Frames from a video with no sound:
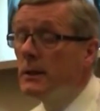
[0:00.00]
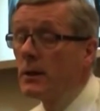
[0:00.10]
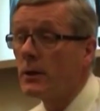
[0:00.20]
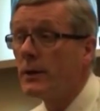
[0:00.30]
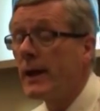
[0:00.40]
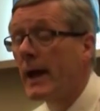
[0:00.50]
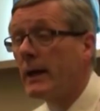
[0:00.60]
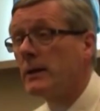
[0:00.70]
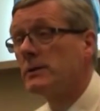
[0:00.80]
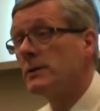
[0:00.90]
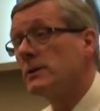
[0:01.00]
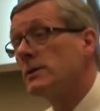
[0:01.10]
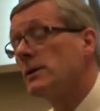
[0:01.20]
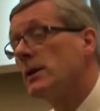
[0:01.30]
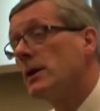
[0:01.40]
or NAC as
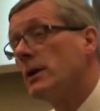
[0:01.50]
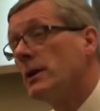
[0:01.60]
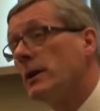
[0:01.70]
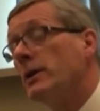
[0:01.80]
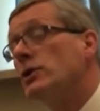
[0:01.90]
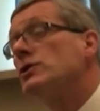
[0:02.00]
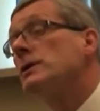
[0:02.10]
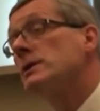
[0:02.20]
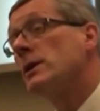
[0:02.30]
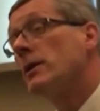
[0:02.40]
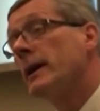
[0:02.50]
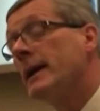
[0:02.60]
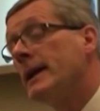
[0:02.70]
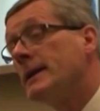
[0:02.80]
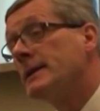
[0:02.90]
its initials are,
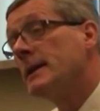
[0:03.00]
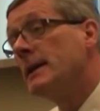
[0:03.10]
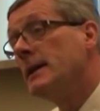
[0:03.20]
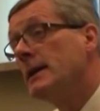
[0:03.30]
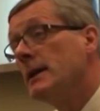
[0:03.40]
NAC.